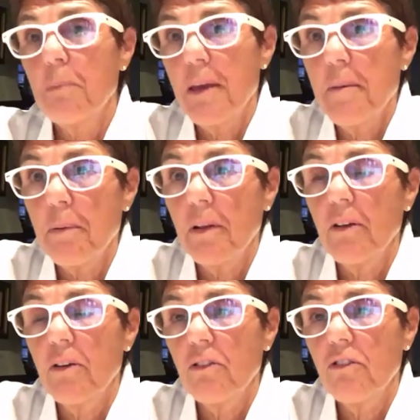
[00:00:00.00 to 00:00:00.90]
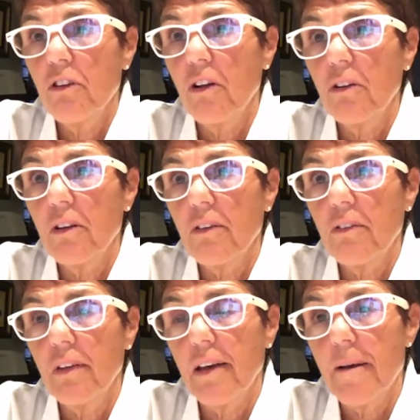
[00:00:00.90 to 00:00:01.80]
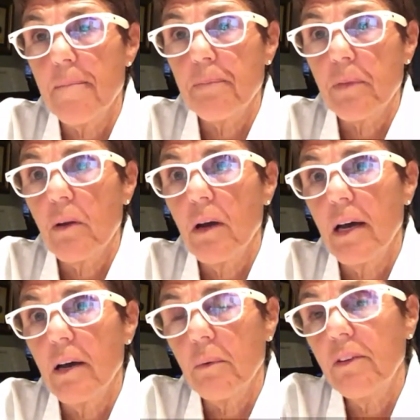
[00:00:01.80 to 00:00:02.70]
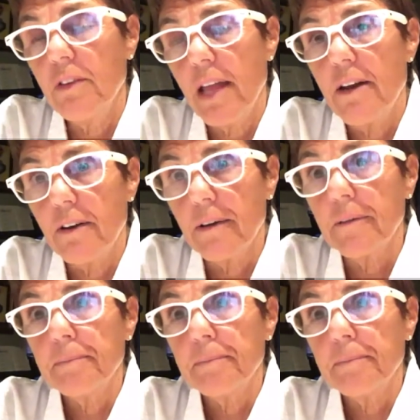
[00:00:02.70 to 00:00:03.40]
people whose shoulders um, uh, we stand on.